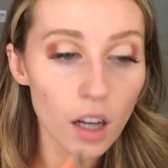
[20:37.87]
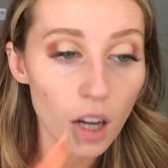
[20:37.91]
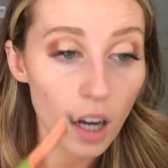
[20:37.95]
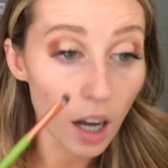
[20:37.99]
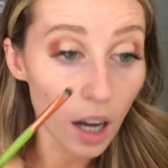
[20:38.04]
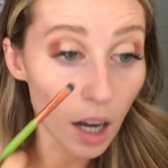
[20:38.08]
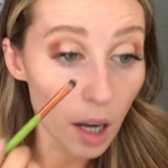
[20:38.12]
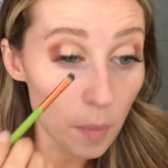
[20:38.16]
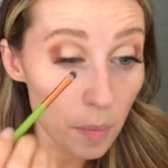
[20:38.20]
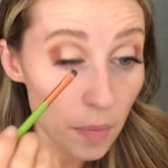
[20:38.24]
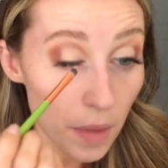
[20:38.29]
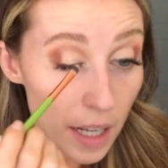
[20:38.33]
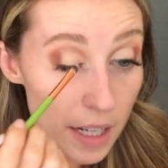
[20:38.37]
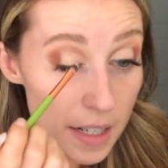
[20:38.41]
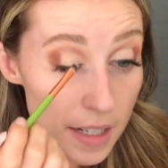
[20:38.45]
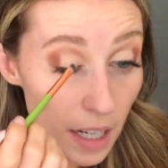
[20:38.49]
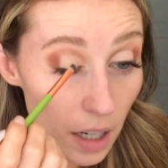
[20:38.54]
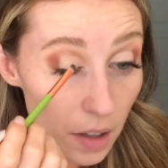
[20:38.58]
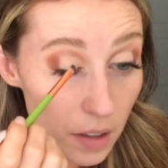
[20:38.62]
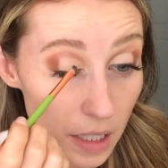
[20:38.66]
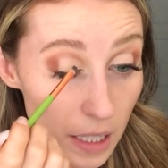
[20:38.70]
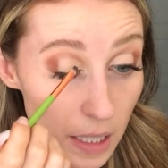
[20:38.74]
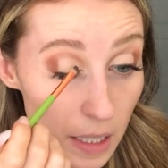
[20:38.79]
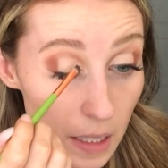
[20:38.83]
Um, and
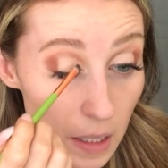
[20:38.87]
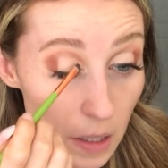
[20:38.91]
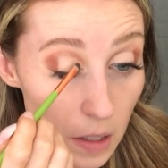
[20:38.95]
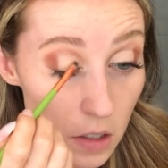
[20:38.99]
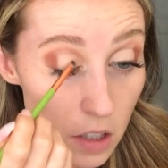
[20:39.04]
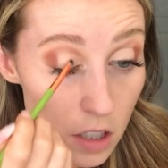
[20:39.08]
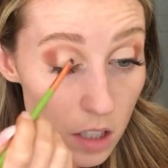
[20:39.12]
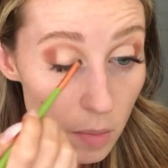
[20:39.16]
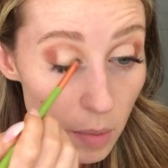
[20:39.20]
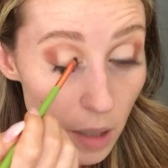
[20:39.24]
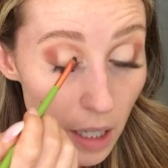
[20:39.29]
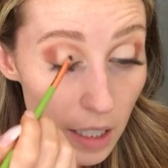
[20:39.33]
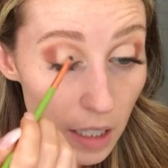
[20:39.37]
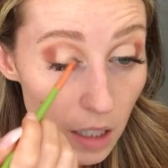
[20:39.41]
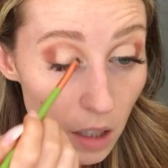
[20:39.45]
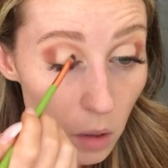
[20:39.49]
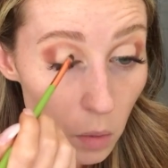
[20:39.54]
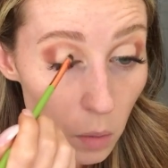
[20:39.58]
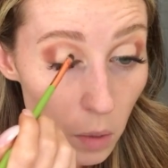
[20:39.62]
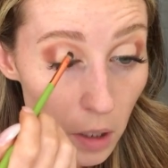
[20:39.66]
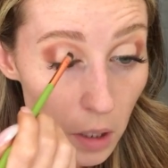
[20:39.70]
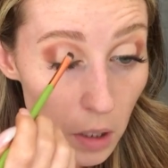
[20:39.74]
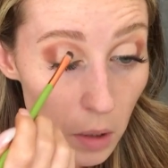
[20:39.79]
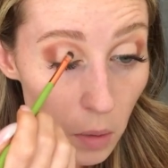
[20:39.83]
down here, just depending
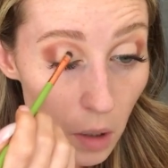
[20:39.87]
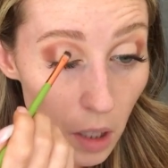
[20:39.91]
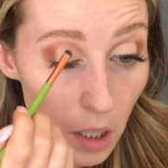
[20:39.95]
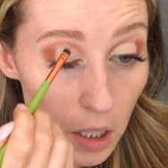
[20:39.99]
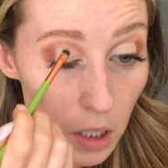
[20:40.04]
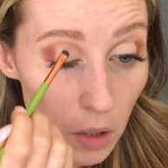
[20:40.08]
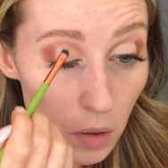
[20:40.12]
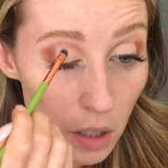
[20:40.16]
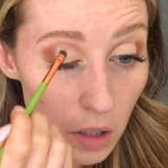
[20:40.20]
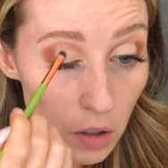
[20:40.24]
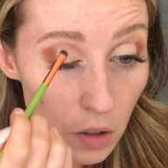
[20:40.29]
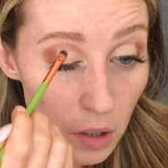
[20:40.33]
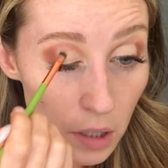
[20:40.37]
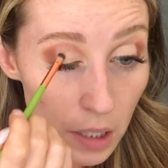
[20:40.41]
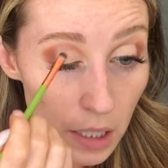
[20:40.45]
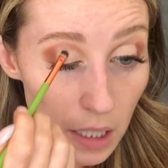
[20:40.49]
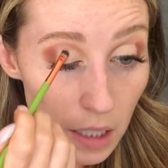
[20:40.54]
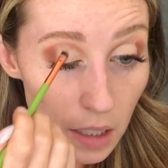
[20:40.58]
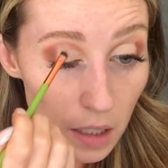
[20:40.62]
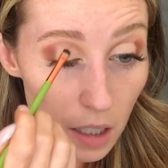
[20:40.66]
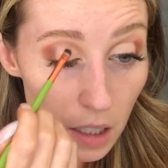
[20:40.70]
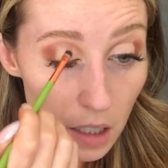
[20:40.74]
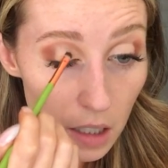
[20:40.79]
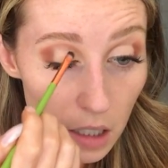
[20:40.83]
on where you are, you either
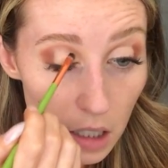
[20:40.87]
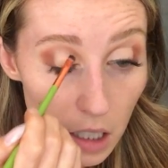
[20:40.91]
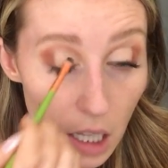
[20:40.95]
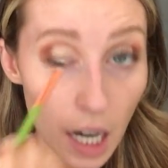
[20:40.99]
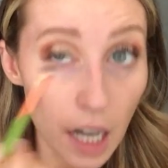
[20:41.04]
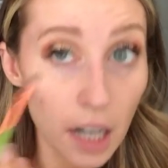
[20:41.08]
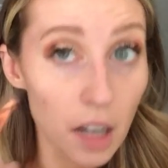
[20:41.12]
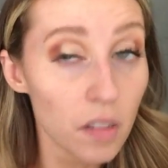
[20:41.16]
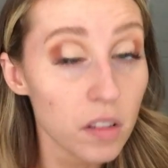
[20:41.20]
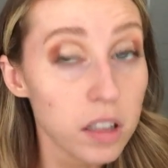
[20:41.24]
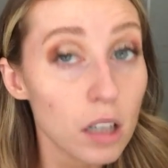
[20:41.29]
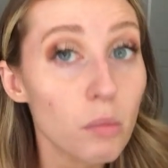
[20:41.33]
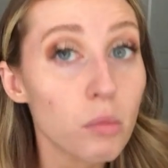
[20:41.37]
get a lot of